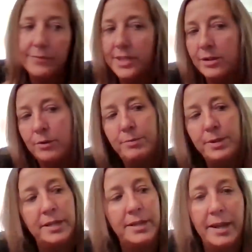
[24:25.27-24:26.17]
you know,
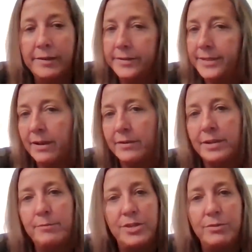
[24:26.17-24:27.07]
being held down
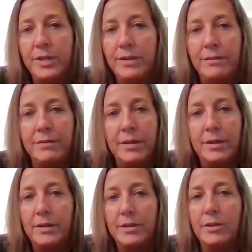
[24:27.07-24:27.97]
in between,
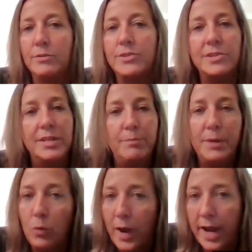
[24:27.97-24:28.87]
you know, sleep
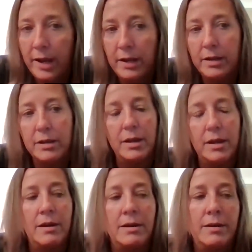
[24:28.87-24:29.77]
and wake.
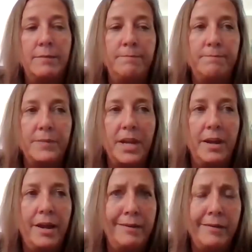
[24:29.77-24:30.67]
Um, I
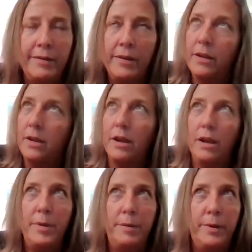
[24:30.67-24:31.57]
had
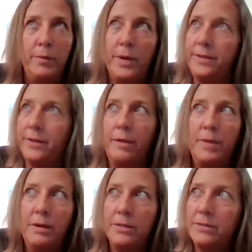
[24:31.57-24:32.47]
I remember one
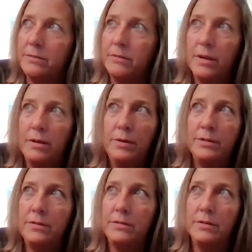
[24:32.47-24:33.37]
time I was I
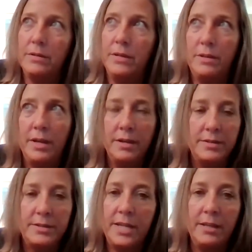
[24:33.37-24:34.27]
was in a
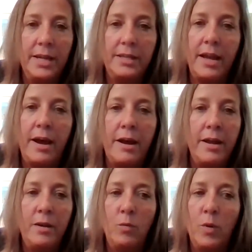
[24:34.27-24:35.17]
state like that
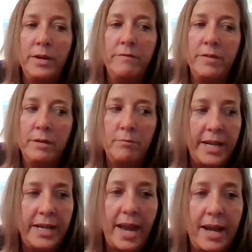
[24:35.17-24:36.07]
and one of them
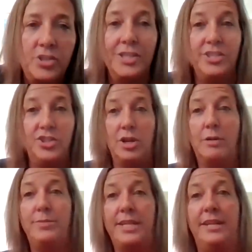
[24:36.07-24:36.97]
like actually
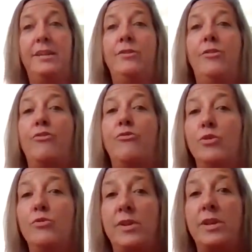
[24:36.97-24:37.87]
jumped in
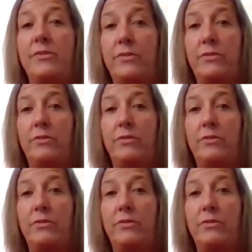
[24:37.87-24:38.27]
through this